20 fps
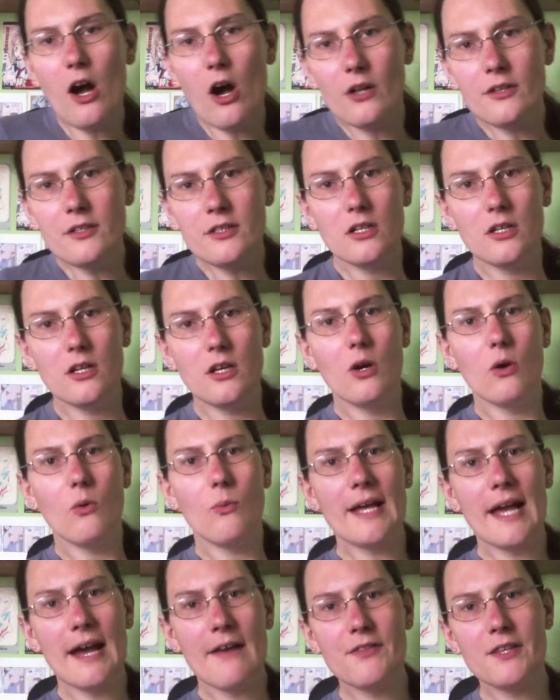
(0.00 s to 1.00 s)
on,
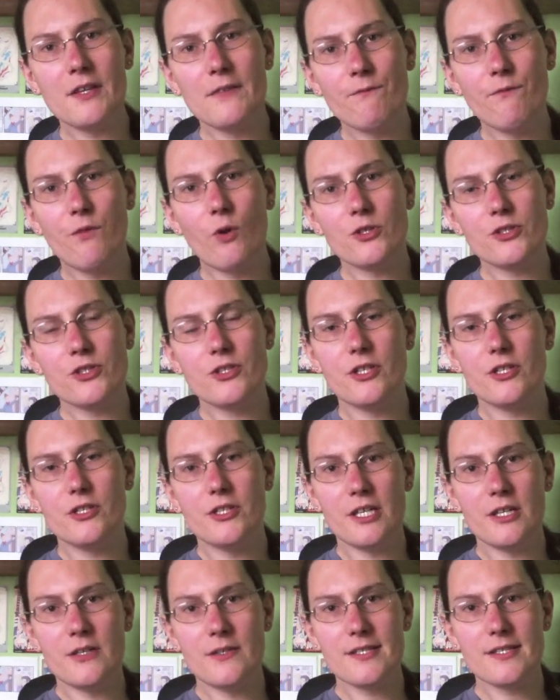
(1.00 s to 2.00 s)
we have the unfortunate
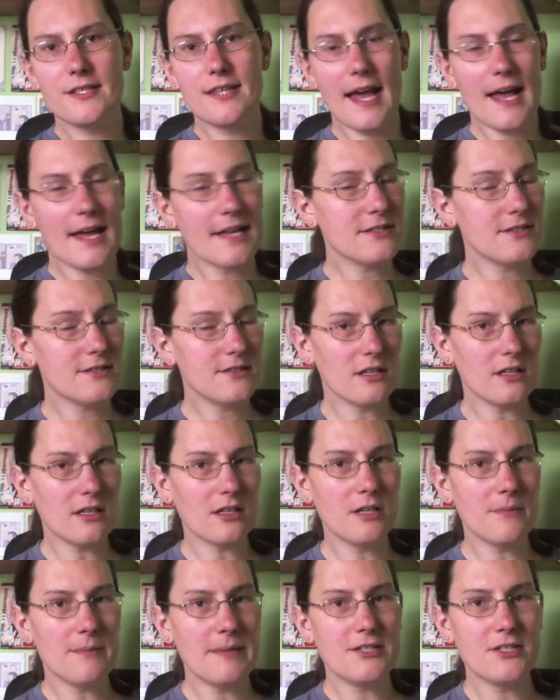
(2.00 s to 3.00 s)
news that
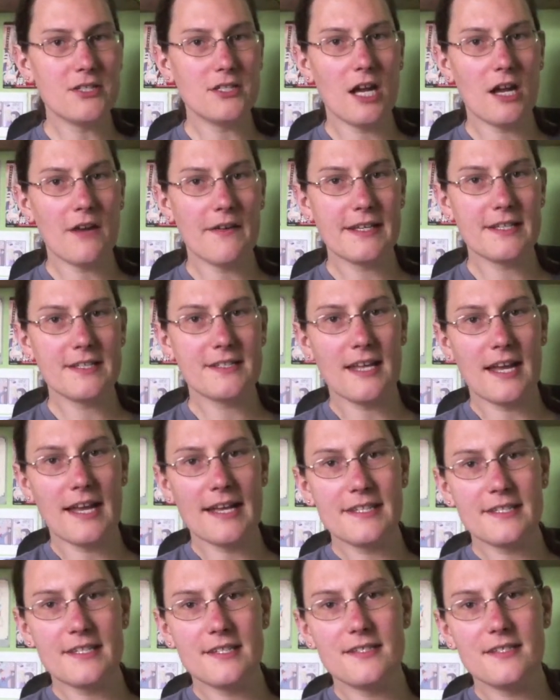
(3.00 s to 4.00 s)
comedian Eric
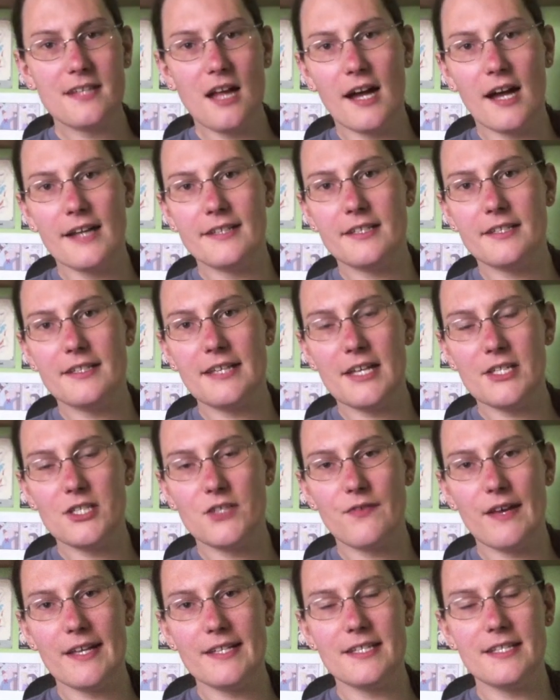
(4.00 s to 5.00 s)
Sykes has died at the age
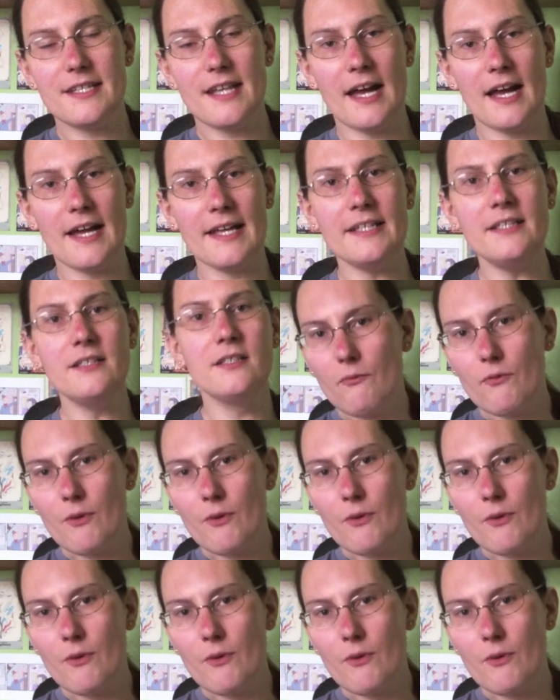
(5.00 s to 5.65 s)
of 89.